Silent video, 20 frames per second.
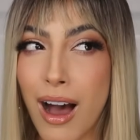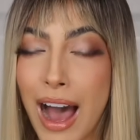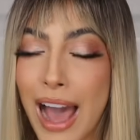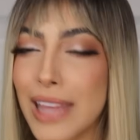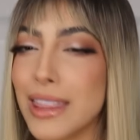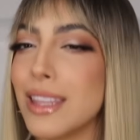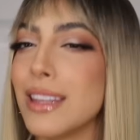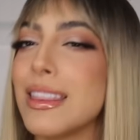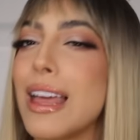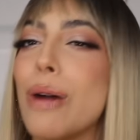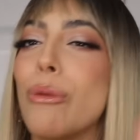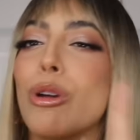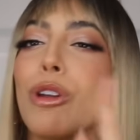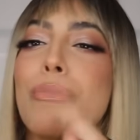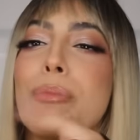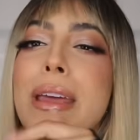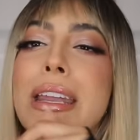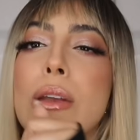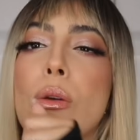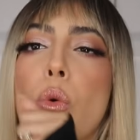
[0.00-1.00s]
I think that would
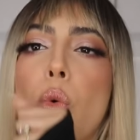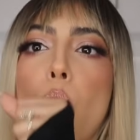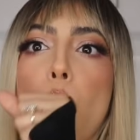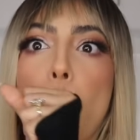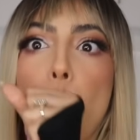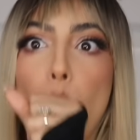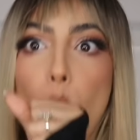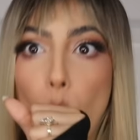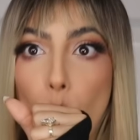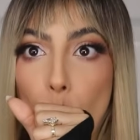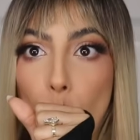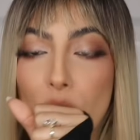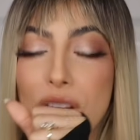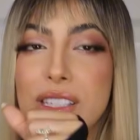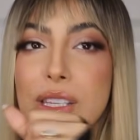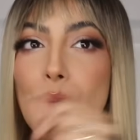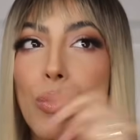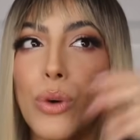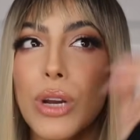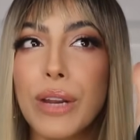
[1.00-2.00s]
have been whoa.
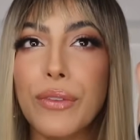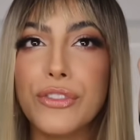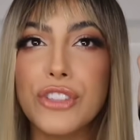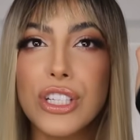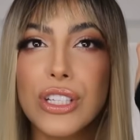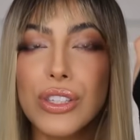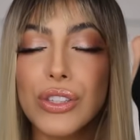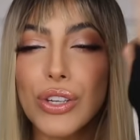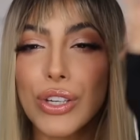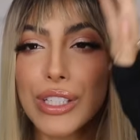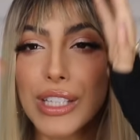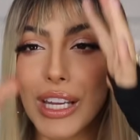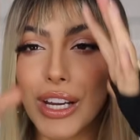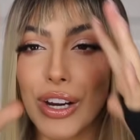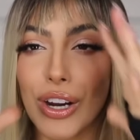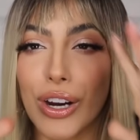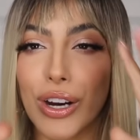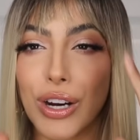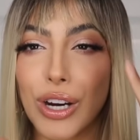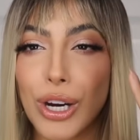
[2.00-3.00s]
Because it would have just looked like
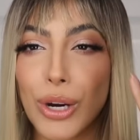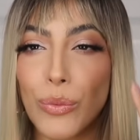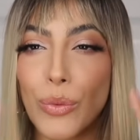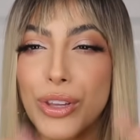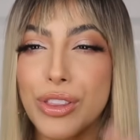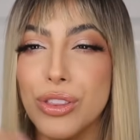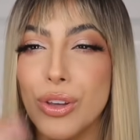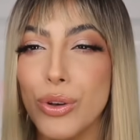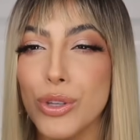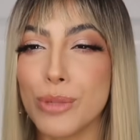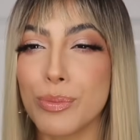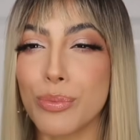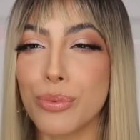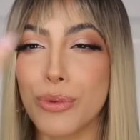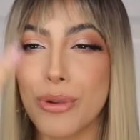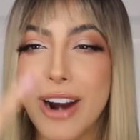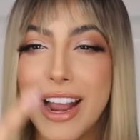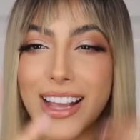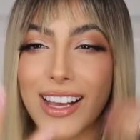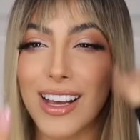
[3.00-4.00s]
her with those
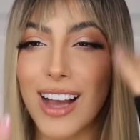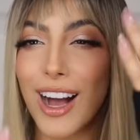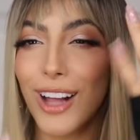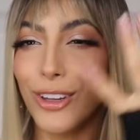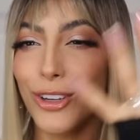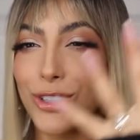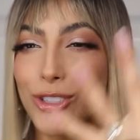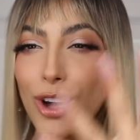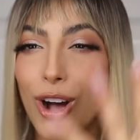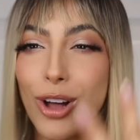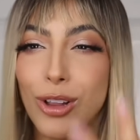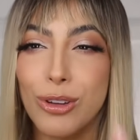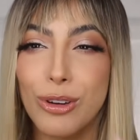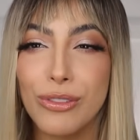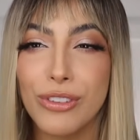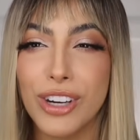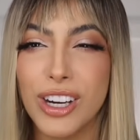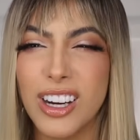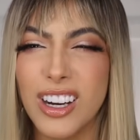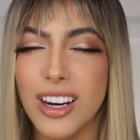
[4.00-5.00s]
bright colors all
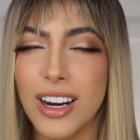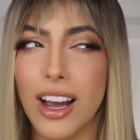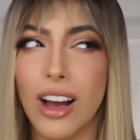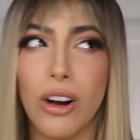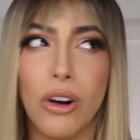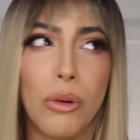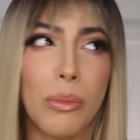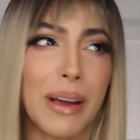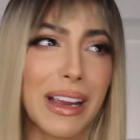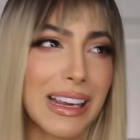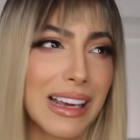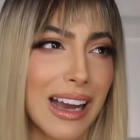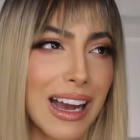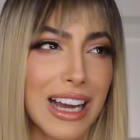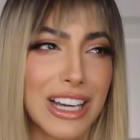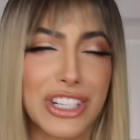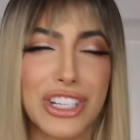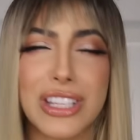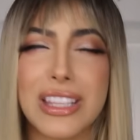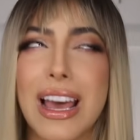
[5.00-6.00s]
over her. Oh my
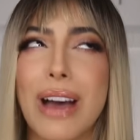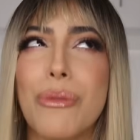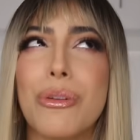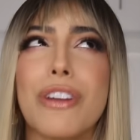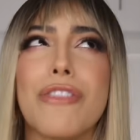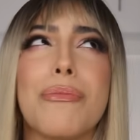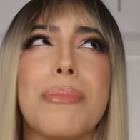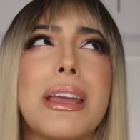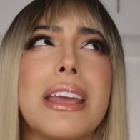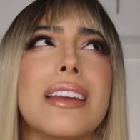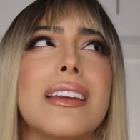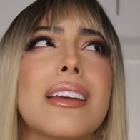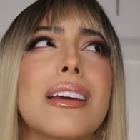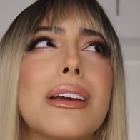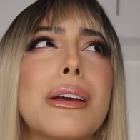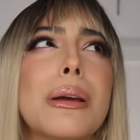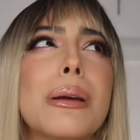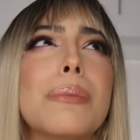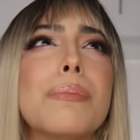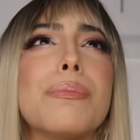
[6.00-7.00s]
gosh, that would have been
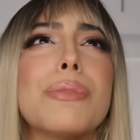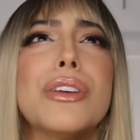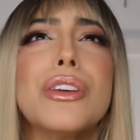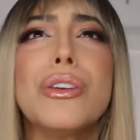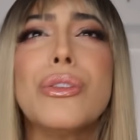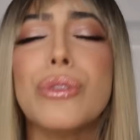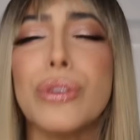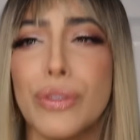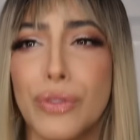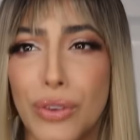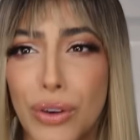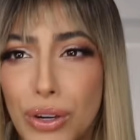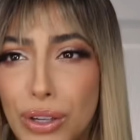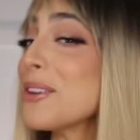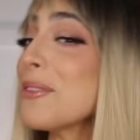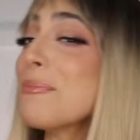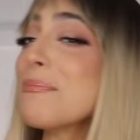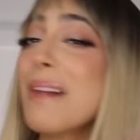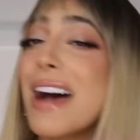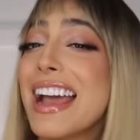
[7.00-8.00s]
beautiful.
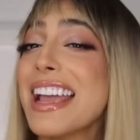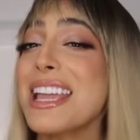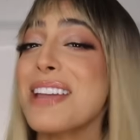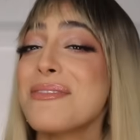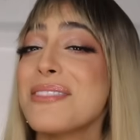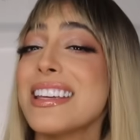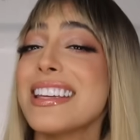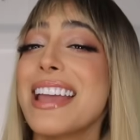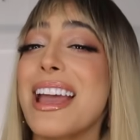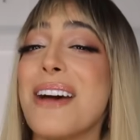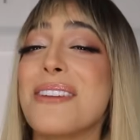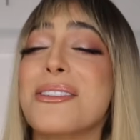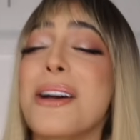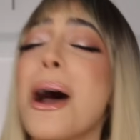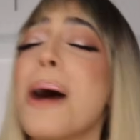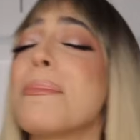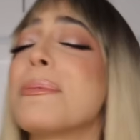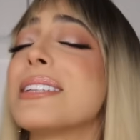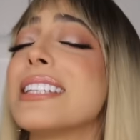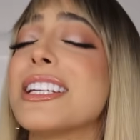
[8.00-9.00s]
So my evening gown
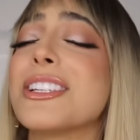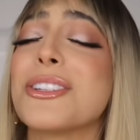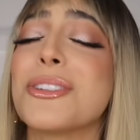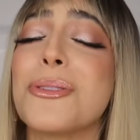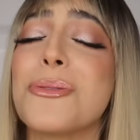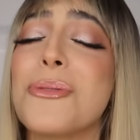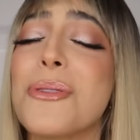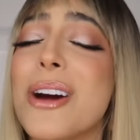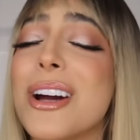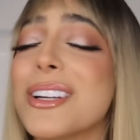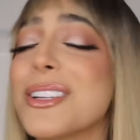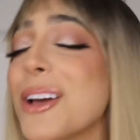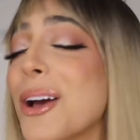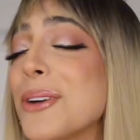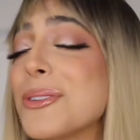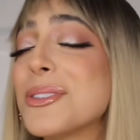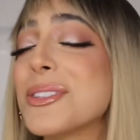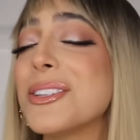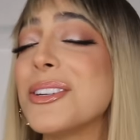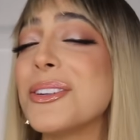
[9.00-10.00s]
competition award
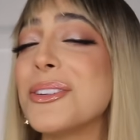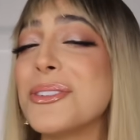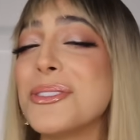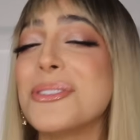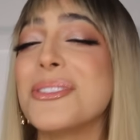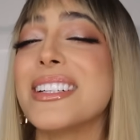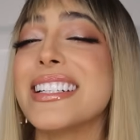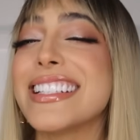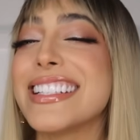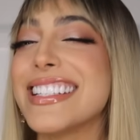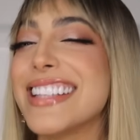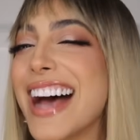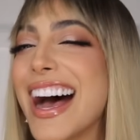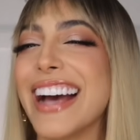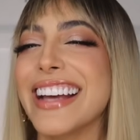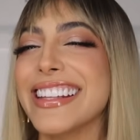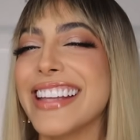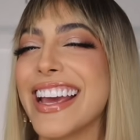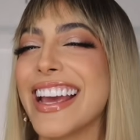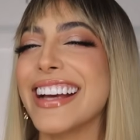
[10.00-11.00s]
goes to
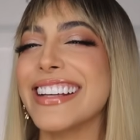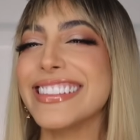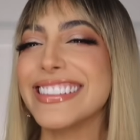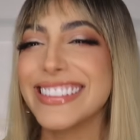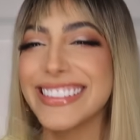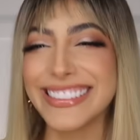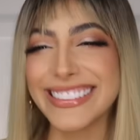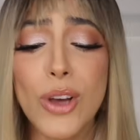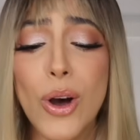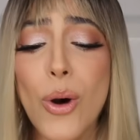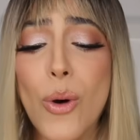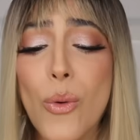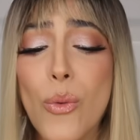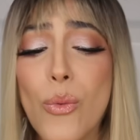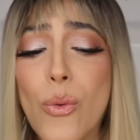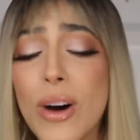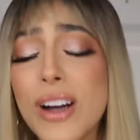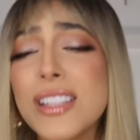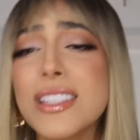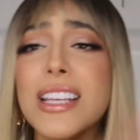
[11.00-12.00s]
Thailand. So
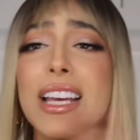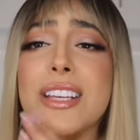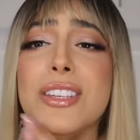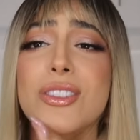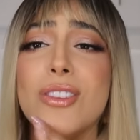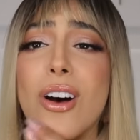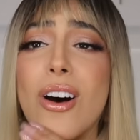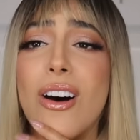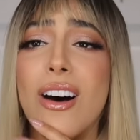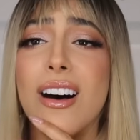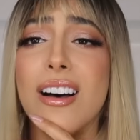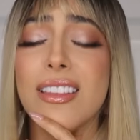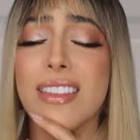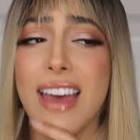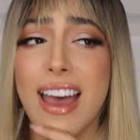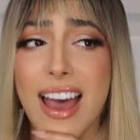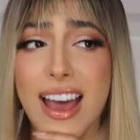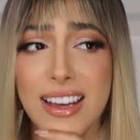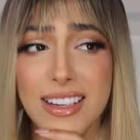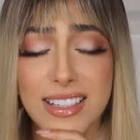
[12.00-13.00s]
once I saw all
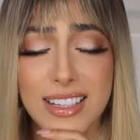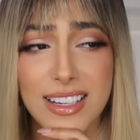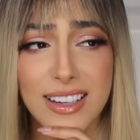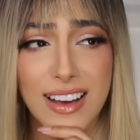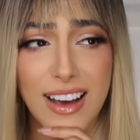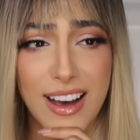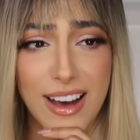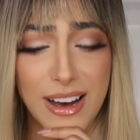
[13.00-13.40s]
that,